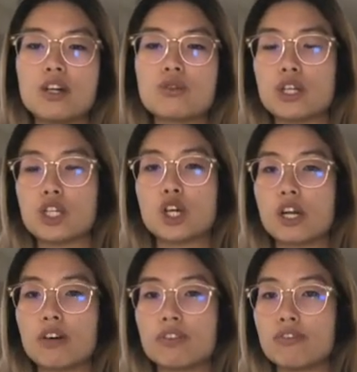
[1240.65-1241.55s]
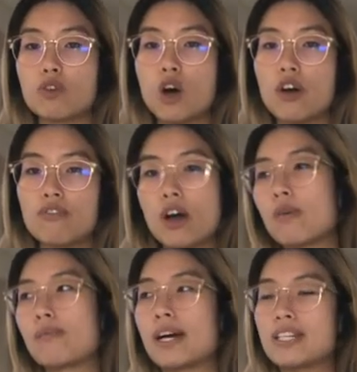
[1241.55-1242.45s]
So I just got off the phone
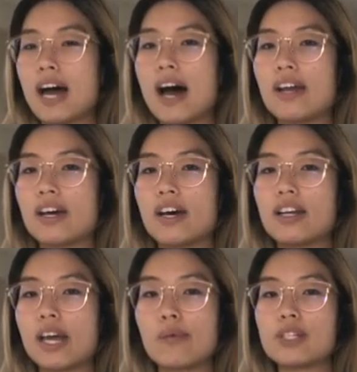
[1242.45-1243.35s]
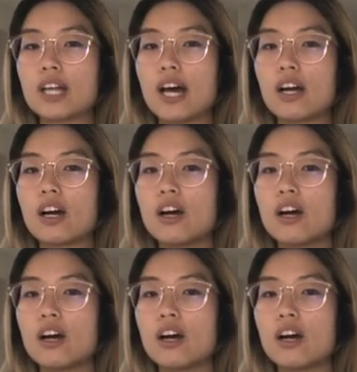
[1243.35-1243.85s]
with my dad, and he was like,